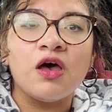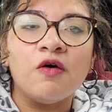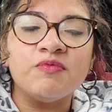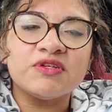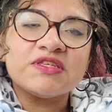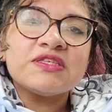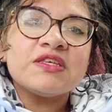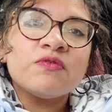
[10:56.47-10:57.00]

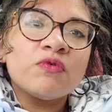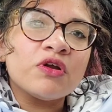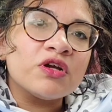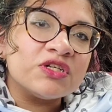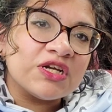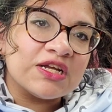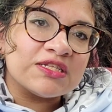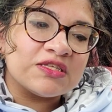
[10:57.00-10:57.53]
Just see what our
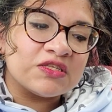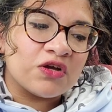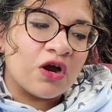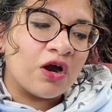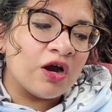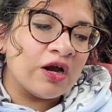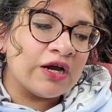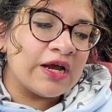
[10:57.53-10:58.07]
chances
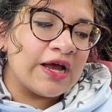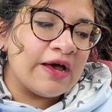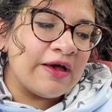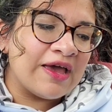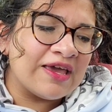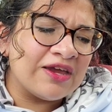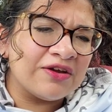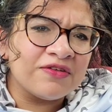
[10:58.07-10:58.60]
are.
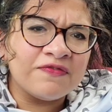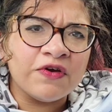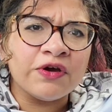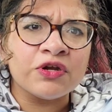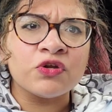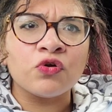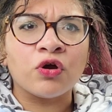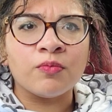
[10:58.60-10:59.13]
I hear it's
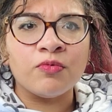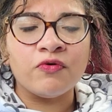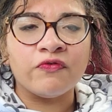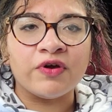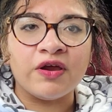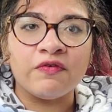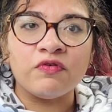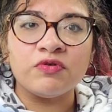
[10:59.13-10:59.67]
very normal for
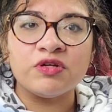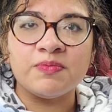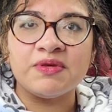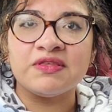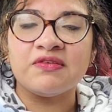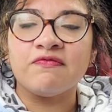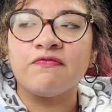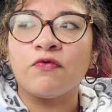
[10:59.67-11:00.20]
everyone to be
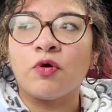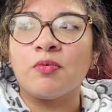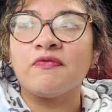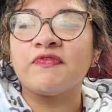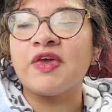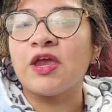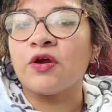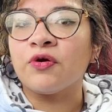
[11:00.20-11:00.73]
some form of
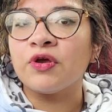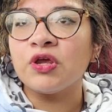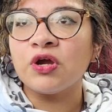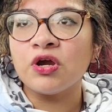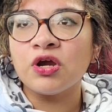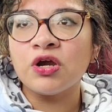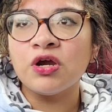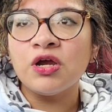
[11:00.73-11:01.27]

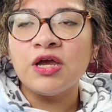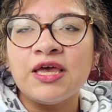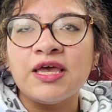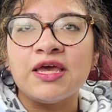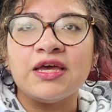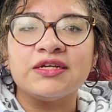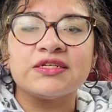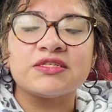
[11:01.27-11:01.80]
carrier.
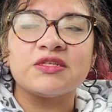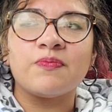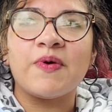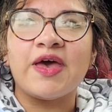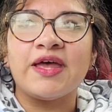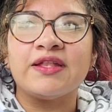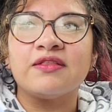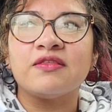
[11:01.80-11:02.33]
It just
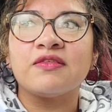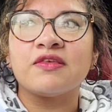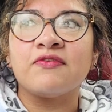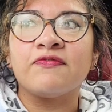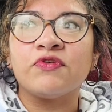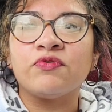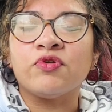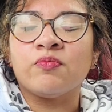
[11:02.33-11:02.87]
depends
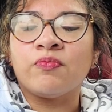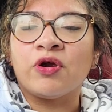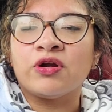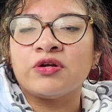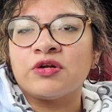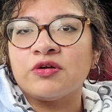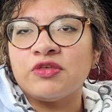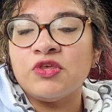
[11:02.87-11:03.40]
if you
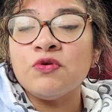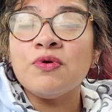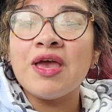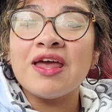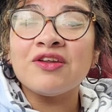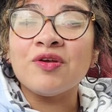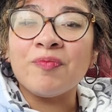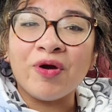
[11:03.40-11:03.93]

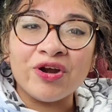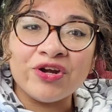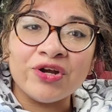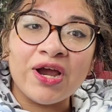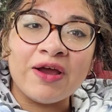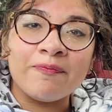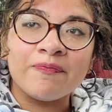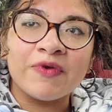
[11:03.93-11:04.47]
and your
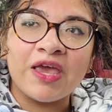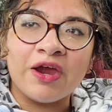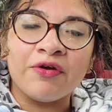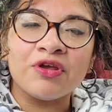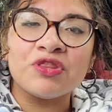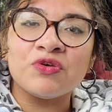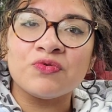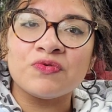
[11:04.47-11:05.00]
partner
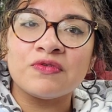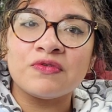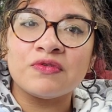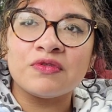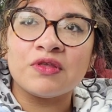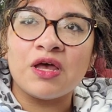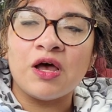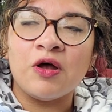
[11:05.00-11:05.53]
carry
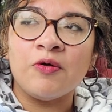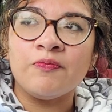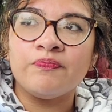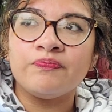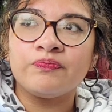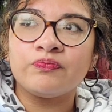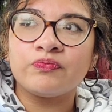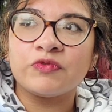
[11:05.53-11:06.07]
those,
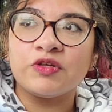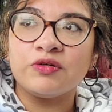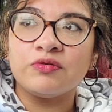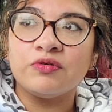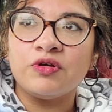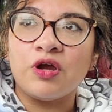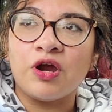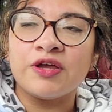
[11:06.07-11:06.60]

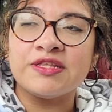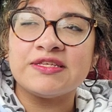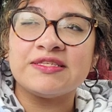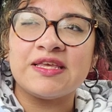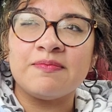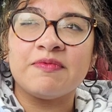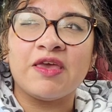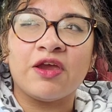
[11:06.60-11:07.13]
are the
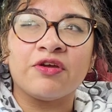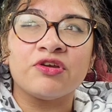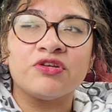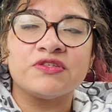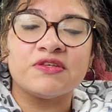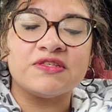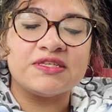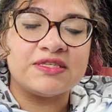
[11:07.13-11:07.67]
same
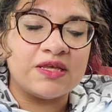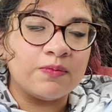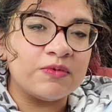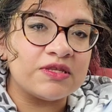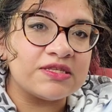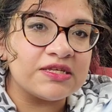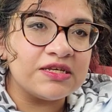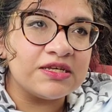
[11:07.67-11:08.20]
carriers of the same
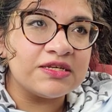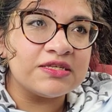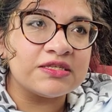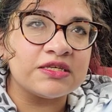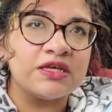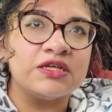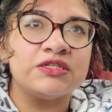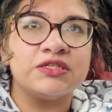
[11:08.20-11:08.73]
disease.
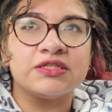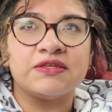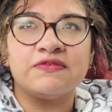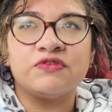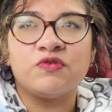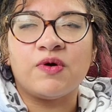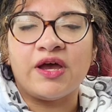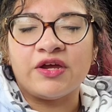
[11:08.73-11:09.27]
It just
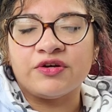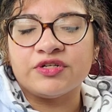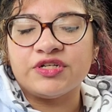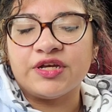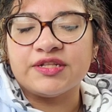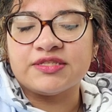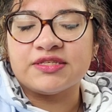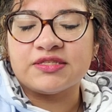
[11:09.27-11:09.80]
gives you higher
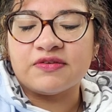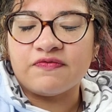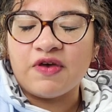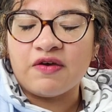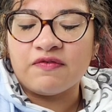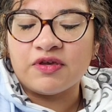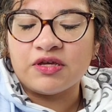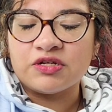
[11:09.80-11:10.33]
chances of
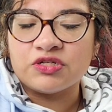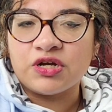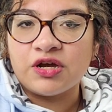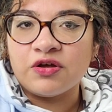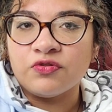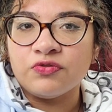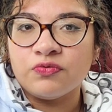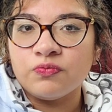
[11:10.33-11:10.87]
having a
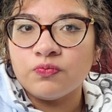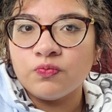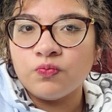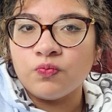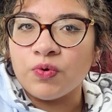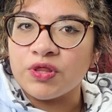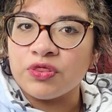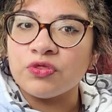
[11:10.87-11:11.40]
child
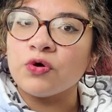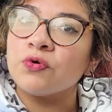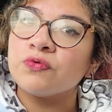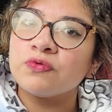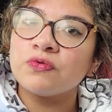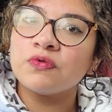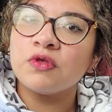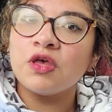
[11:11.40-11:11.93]
with
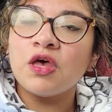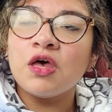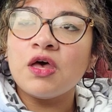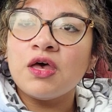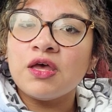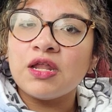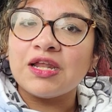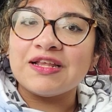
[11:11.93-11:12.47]
those
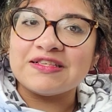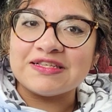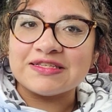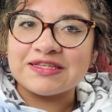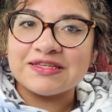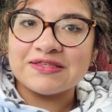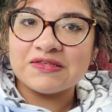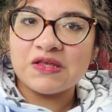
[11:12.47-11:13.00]

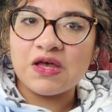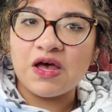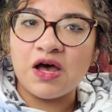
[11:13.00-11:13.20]
diseases.